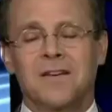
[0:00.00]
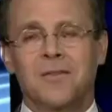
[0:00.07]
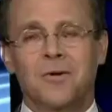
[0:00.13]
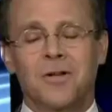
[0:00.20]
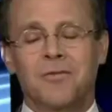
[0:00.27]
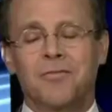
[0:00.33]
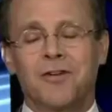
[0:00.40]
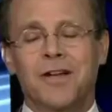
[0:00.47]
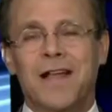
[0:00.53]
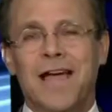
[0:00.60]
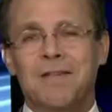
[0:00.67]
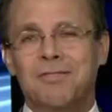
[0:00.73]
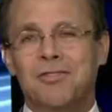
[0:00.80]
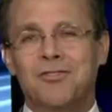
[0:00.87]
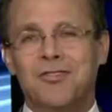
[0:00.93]
Well, if you're going to
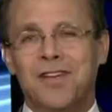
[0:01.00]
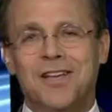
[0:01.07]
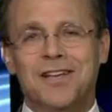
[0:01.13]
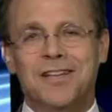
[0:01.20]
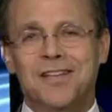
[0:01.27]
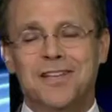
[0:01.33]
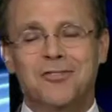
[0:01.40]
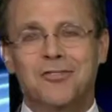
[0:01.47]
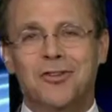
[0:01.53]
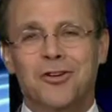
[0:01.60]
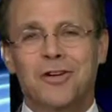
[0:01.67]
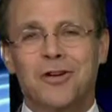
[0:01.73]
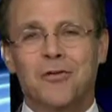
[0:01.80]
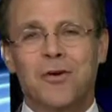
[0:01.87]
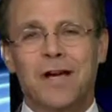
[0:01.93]
have a ceiling that you're
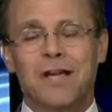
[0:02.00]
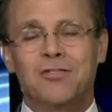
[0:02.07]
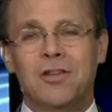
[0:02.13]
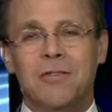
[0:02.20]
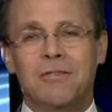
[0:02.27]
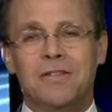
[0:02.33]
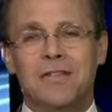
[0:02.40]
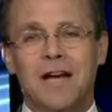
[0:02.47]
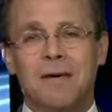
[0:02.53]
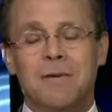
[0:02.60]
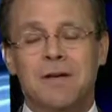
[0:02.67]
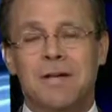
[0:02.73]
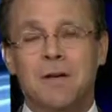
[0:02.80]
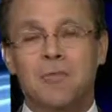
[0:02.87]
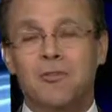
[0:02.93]
going to raise every time
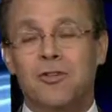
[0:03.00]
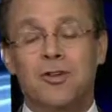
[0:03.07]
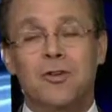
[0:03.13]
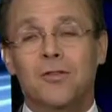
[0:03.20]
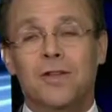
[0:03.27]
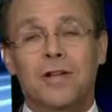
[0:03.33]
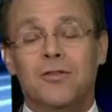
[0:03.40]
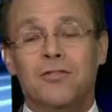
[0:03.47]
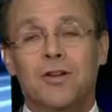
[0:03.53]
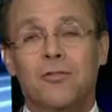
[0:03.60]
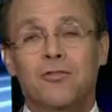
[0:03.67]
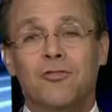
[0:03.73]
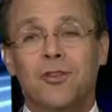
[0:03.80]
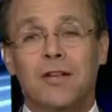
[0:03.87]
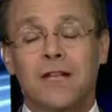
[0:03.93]
it comes due, then it's no
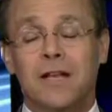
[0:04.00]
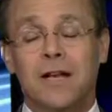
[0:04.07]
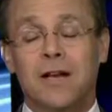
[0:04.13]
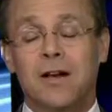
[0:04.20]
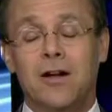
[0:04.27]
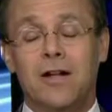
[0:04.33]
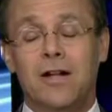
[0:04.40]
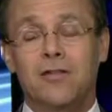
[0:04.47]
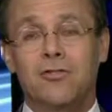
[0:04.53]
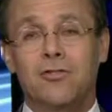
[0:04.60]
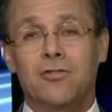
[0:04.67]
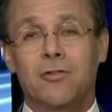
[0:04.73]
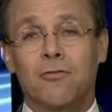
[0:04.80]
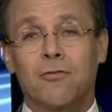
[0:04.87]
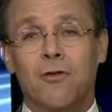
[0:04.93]
ceiling at all. It's
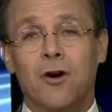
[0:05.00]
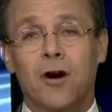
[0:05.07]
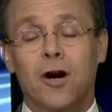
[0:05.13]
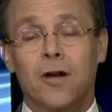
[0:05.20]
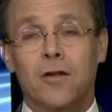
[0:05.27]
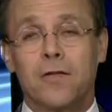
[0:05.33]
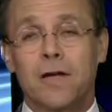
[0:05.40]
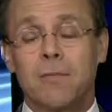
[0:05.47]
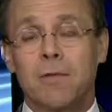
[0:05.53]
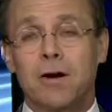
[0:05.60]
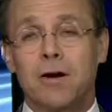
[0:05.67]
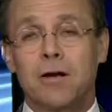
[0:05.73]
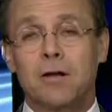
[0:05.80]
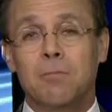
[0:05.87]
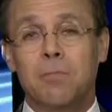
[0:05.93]
just a fraud on the
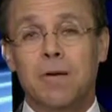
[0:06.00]
American